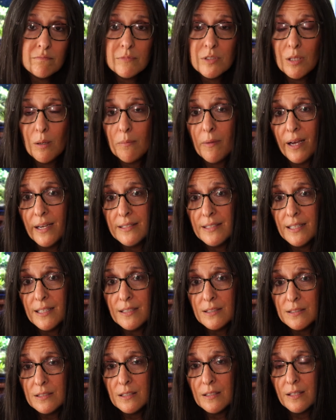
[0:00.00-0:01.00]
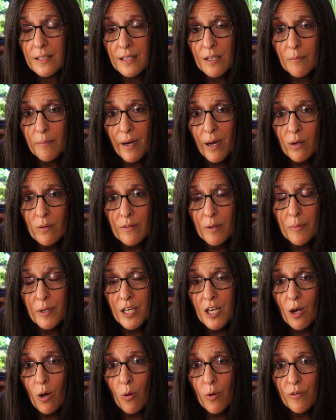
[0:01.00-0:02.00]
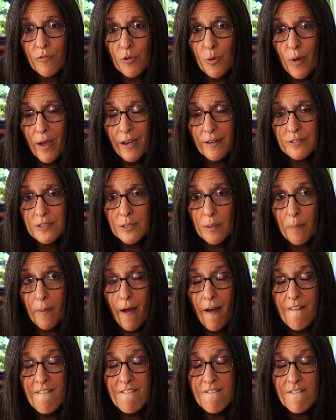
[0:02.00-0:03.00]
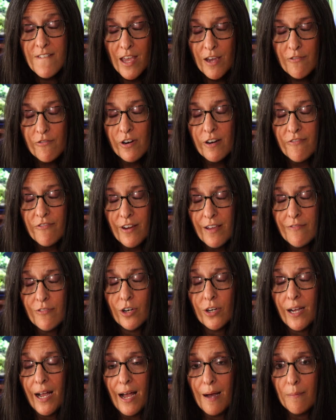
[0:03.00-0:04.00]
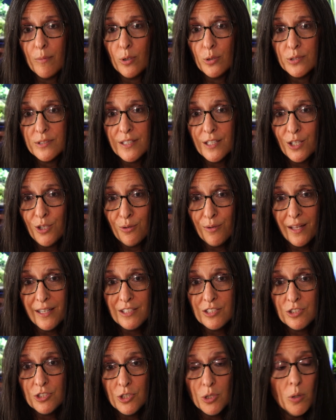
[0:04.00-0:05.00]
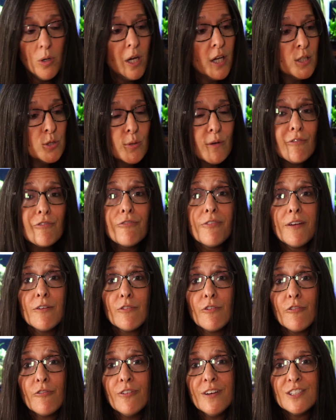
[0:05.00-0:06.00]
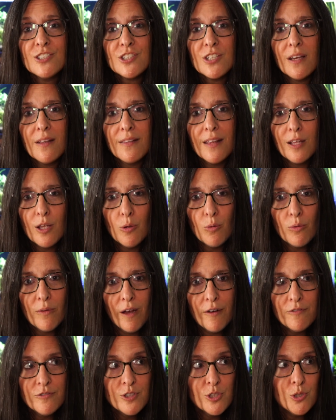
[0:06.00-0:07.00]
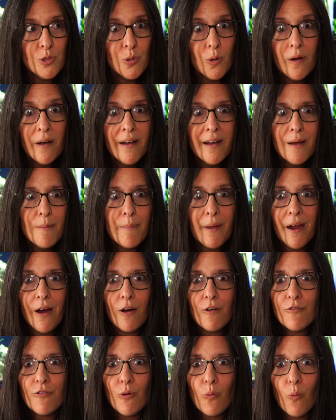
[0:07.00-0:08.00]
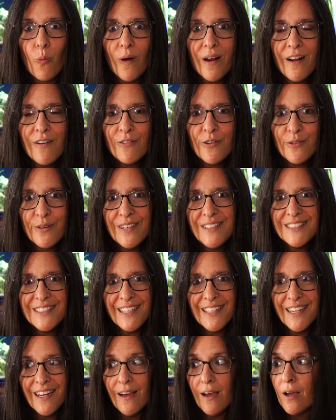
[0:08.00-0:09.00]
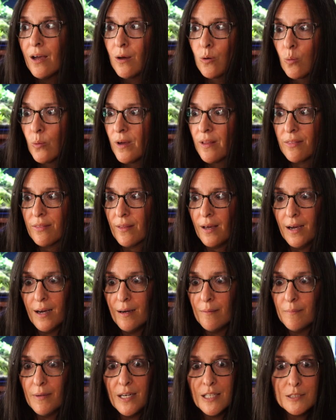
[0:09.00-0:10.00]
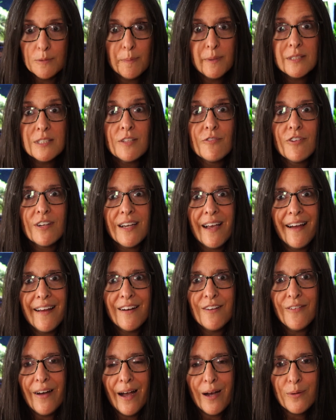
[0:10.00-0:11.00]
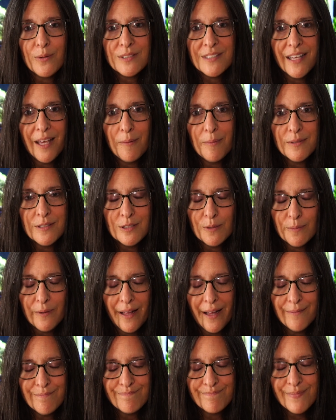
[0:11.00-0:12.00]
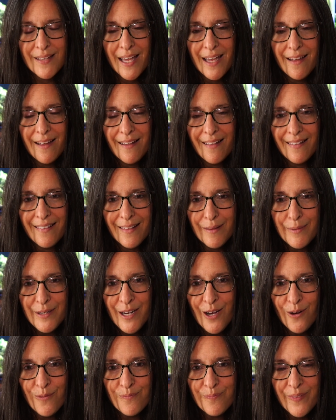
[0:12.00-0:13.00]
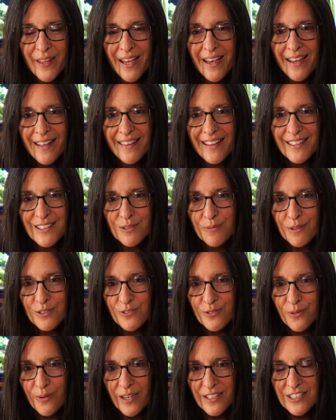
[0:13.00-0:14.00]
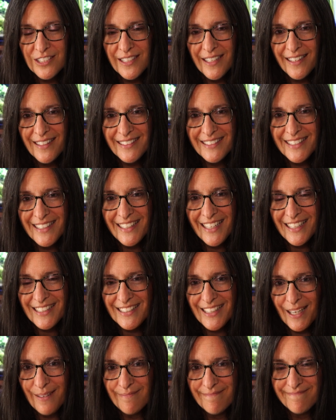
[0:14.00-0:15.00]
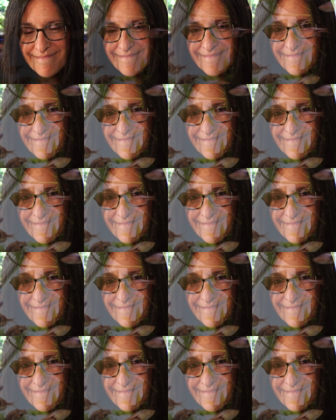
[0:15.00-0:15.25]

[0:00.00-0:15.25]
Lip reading: ideas to think about. Let me know if you have some favorite combos that you like to do. Do you have a favorite fish that you love to pair for whatever reason with a specific kind of aquascaping supply? Let me know. Thanks so much for watching, and I'll see you next time.